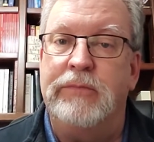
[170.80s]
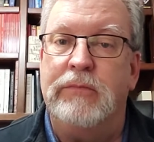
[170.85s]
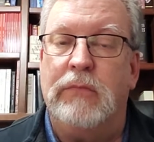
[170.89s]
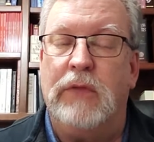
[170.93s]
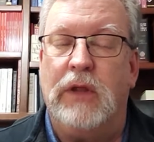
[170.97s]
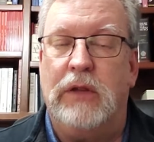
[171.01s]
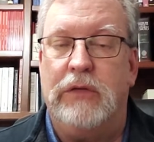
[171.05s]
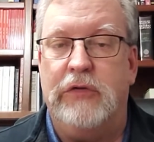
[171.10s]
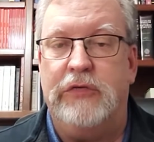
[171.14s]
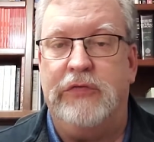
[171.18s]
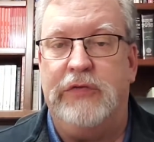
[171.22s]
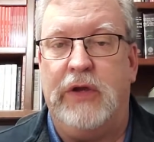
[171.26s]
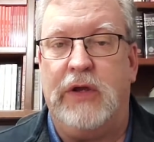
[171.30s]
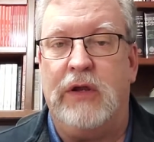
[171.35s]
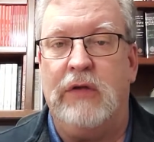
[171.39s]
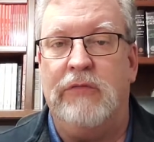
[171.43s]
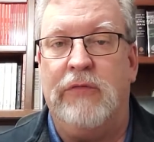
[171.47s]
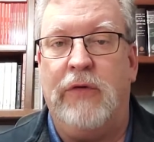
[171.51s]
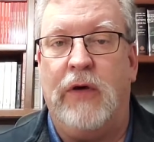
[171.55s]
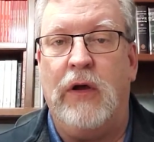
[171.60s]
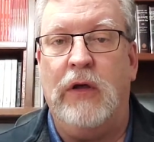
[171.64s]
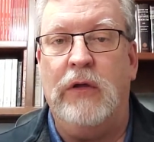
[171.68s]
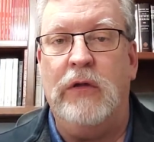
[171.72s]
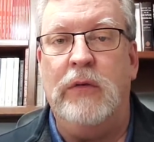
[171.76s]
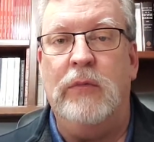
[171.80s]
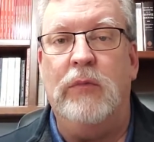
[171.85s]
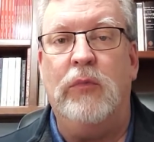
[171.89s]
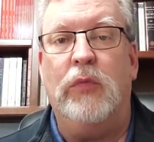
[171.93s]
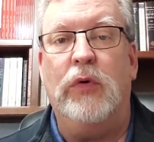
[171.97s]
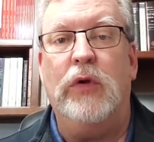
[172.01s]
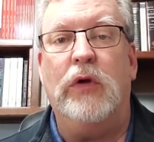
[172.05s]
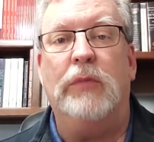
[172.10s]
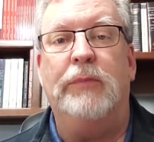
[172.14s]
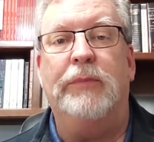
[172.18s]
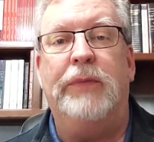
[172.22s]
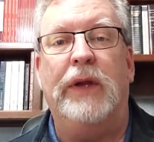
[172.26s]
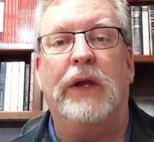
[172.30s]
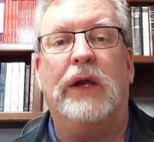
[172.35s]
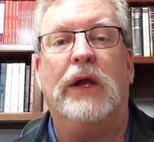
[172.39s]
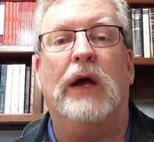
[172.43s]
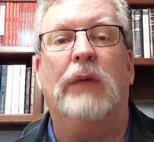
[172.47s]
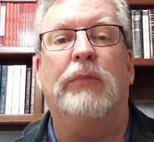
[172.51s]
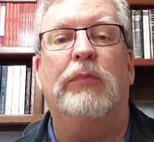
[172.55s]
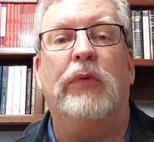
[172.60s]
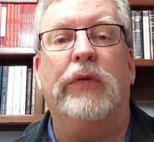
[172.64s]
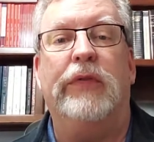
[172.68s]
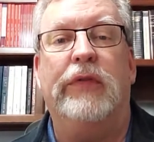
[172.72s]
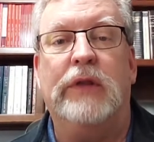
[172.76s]
The second volume will pick
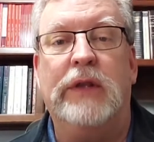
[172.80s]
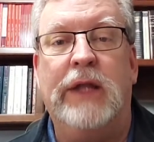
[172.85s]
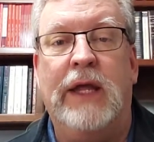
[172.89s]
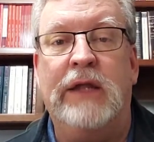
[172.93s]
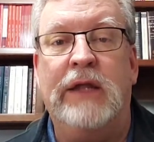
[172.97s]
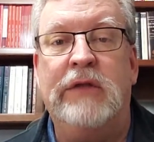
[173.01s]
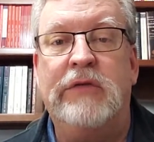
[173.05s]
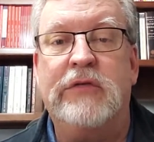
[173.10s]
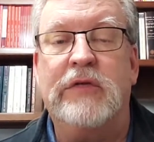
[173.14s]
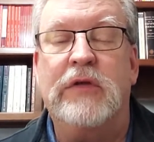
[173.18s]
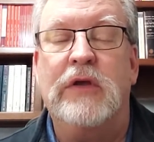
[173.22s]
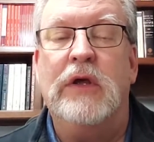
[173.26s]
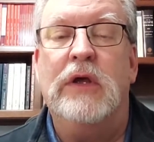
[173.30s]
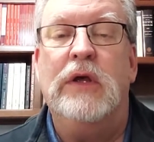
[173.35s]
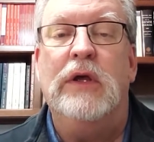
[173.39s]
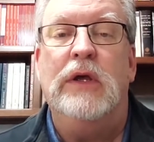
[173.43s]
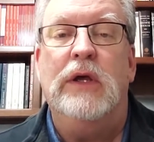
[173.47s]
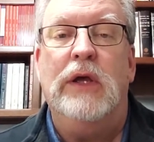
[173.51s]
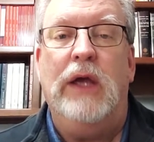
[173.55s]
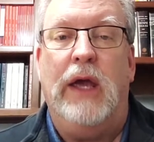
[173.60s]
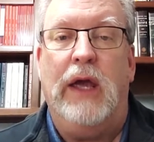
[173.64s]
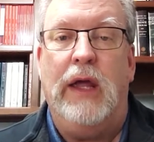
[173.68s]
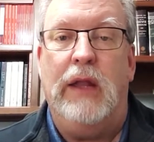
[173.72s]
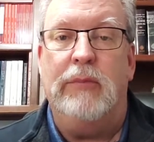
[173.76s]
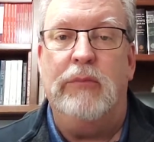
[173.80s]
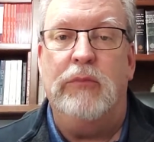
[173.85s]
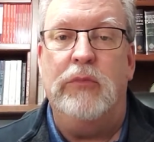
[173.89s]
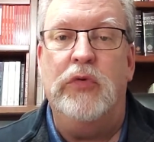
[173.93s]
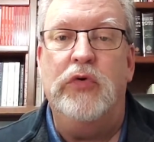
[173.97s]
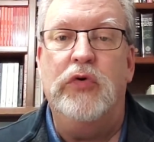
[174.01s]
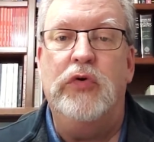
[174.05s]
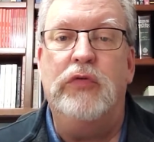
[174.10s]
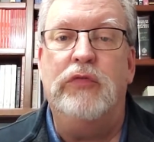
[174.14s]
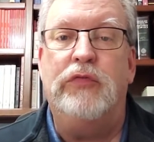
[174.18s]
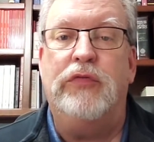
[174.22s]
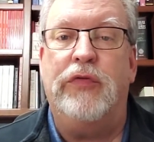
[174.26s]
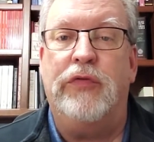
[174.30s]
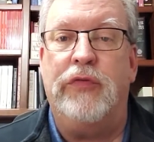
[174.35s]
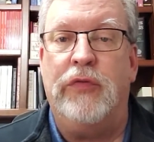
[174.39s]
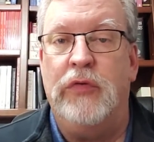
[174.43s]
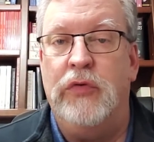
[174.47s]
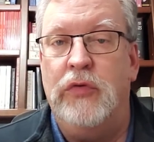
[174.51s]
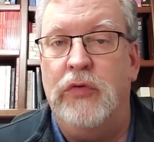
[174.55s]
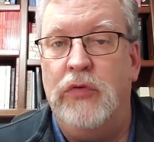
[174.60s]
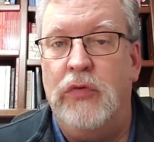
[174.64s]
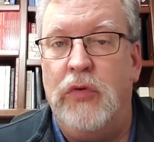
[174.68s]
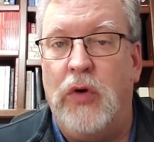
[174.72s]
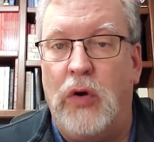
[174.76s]
up with Lent and move
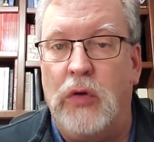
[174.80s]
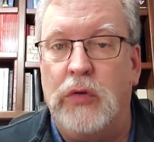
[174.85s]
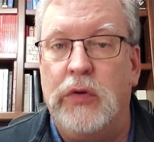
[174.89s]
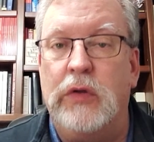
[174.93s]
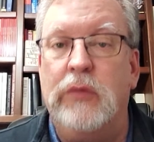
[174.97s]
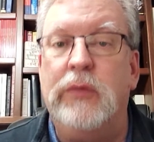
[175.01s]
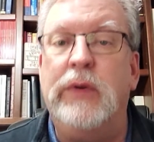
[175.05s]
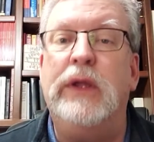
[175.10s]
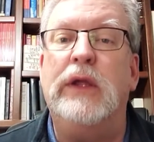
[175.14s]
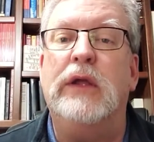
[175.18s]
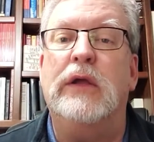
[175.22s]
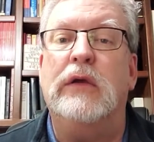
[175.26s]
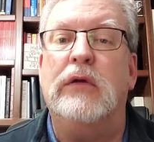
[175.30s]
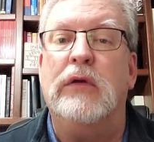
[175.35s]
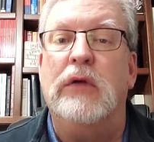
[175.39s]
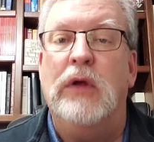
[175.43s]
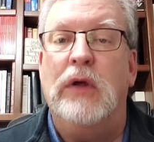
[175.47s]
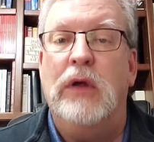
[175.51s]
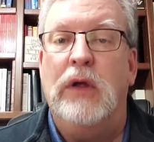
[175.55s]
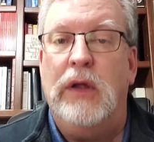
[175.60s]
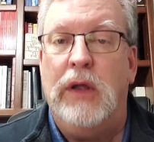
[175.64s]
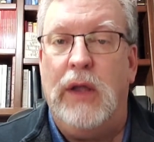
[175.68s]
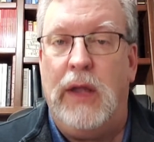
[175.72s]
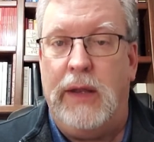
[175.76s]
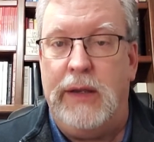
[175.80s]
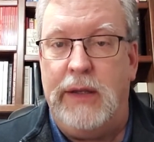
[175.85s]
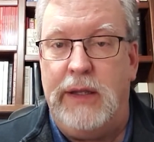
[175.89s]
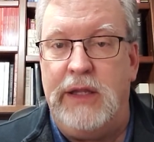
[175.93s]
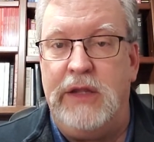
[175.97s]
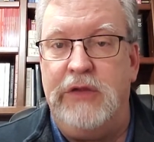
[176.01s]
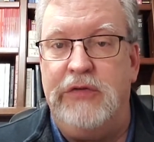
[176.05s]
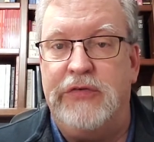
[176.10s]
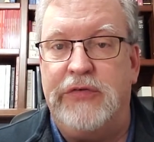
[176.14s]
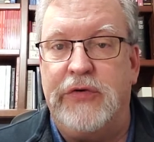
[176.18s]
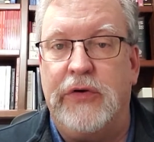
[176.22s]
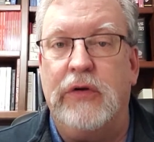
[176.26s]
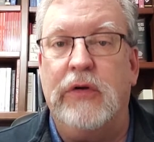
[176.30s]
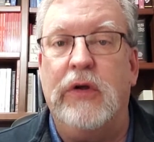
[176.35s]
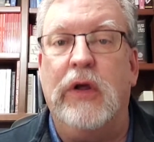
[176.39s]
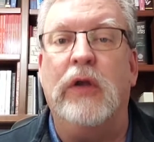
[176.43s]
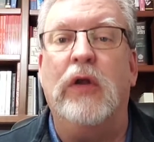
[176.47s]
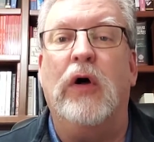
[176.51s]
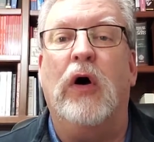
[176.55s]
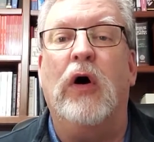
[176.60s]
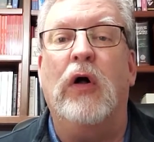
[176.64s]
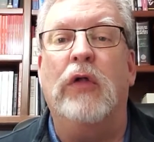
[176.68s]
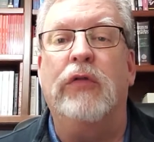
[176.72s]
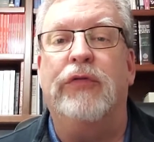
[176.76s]
through Holy Week, and Easter, and
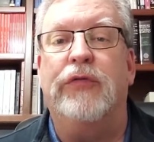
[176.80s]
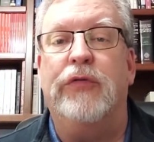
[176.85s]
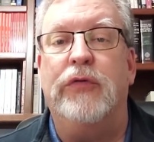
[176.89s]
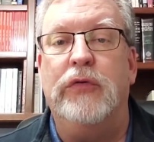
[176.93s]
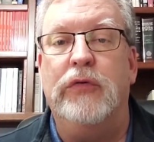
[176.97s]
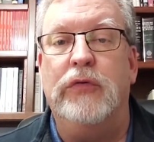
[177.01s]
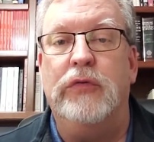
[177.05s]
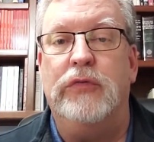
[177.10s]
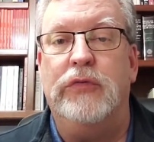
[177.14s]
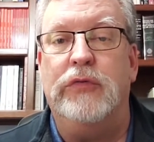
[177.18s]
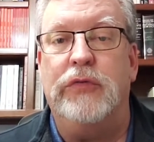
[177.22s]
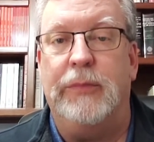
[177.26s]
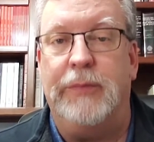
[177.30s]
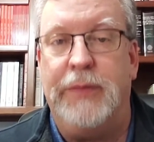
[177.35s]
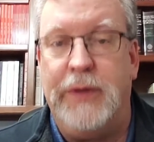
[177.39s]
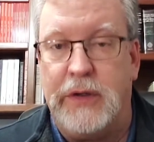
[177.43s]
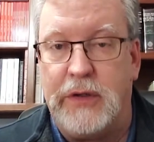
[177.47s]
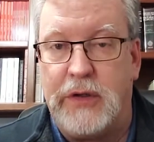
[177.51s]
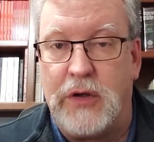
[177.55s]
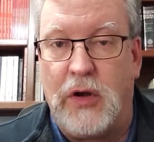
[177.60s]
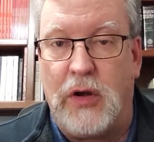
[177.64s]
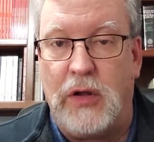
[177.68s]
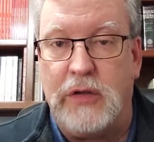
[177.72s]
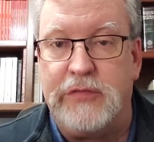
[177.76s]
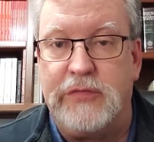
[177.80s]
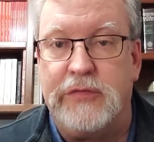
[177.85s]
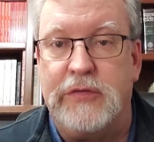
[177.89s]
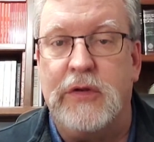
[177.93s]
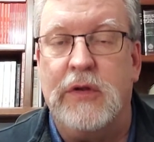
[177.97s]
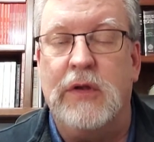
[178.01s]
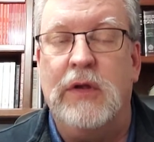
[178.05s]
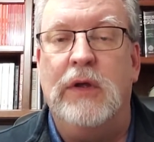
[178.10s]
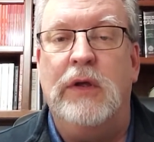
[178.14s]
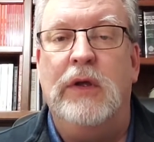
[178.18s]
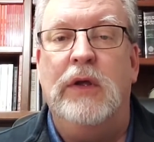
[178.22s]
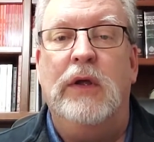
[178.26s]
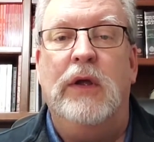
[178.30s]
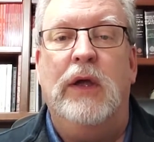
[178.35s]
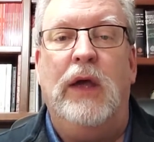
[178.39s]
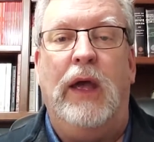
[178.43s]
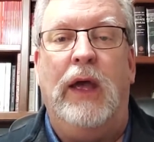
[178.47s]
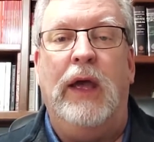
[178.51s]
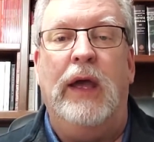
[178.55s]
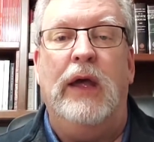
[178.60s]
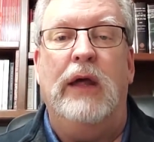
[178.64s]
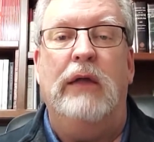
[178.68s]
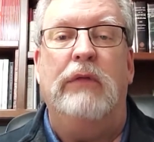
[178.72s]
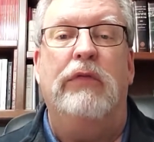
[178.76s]
on through to Pentecost.
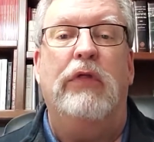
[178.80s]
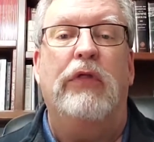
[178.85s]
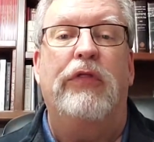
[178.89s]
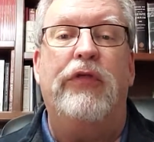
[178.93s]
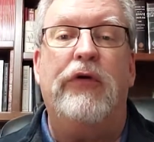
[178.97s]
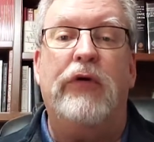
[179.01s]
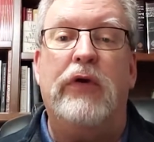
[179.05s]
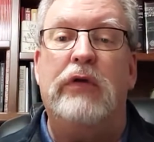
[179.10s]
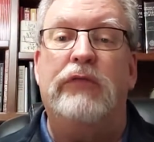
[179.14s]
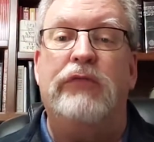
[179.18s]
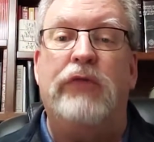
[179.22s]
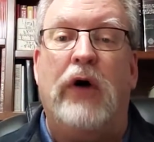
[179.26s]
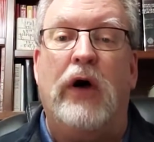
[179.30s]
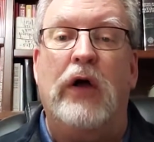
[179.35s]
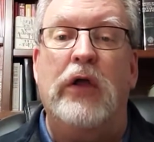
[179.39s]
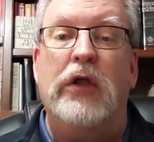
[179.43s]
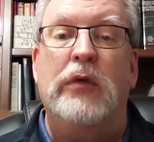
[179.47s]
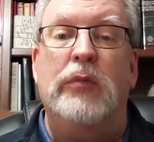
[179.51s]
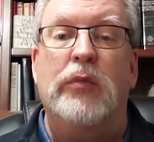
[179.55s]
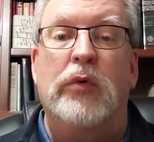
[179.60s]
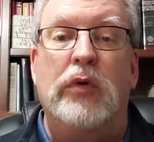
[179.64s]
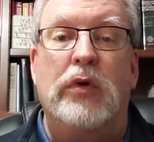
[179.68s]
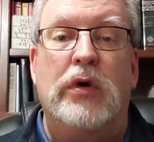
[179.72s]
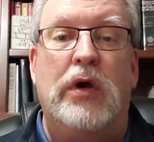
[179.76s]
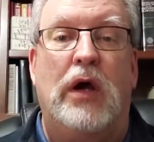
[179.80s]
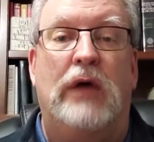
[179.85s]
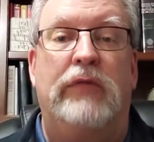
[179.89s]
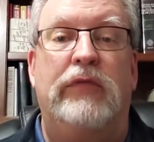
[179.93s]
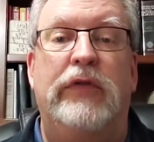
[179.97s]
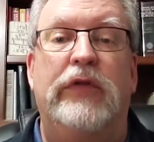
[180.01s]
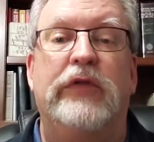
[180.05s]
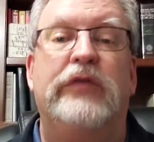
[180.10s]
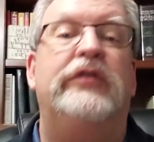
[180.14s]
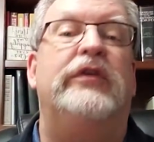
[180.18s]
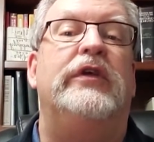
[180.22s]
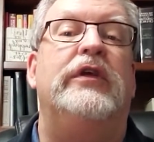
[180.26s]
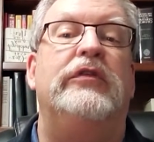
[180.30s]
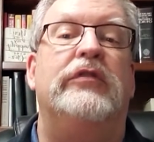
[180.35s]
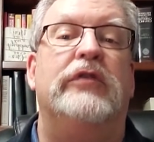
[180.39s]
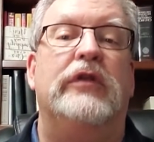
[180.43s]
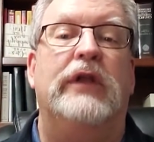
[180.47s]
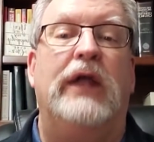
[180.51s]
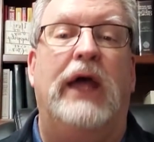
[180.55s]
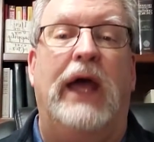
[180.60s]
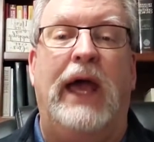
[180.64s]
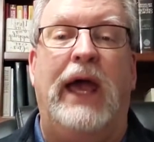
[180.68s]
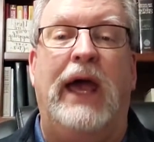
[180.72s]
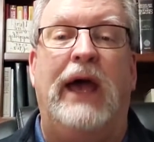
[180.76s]
And the third volume will cover the season
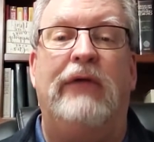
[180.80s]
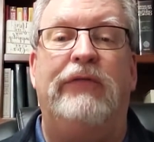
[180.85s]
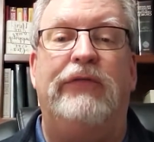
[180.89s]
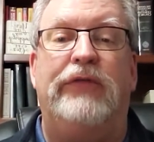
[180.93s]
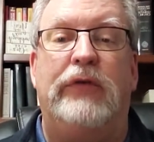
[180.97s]
after